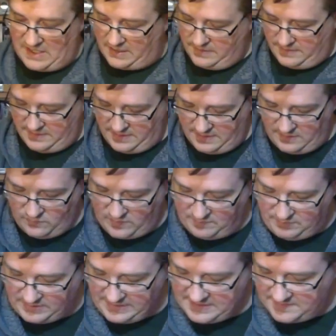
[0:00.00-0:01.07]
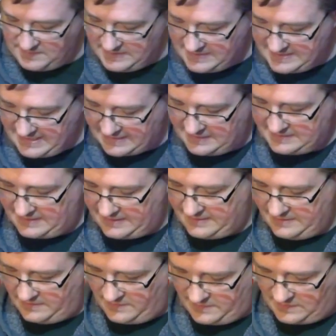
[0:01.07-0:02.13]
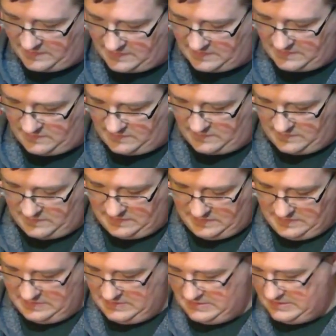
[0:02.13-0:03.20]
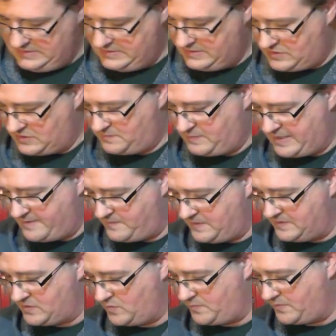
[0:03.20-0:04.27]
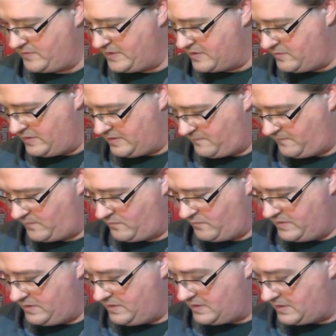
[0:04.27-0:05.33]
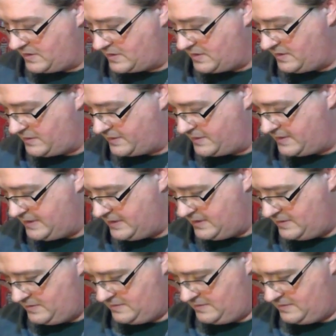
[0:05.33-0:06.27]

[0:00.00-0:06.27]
The replacement deck tiles. Let's just pop these open right quick before we call it a day.